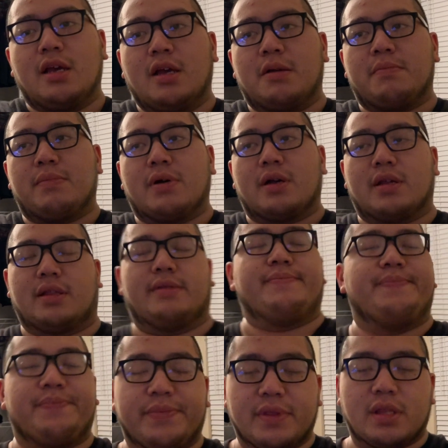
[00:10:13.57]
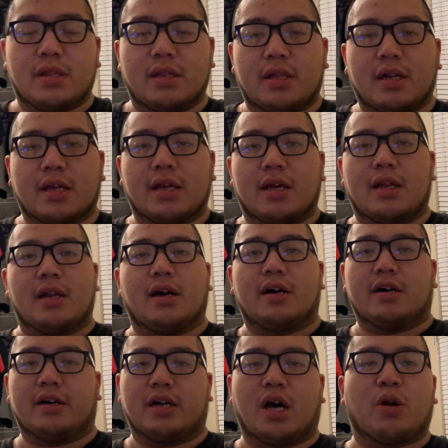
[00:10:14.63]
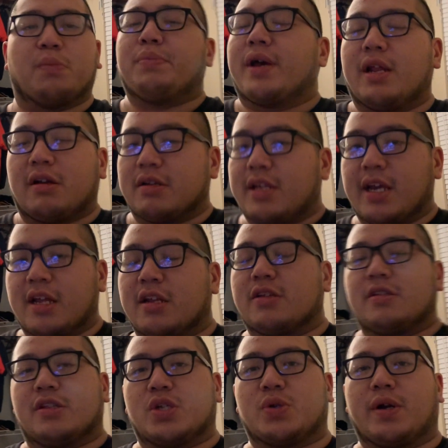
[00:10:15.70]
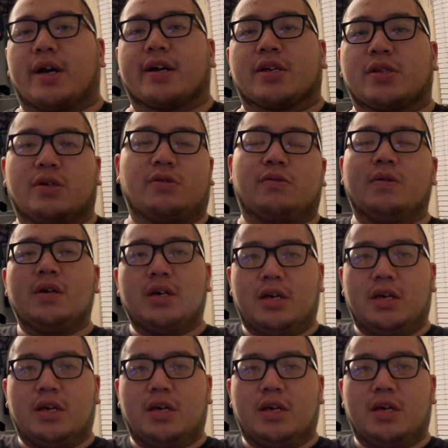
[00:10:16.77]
but Then again, I don't plan on taking it to the track, so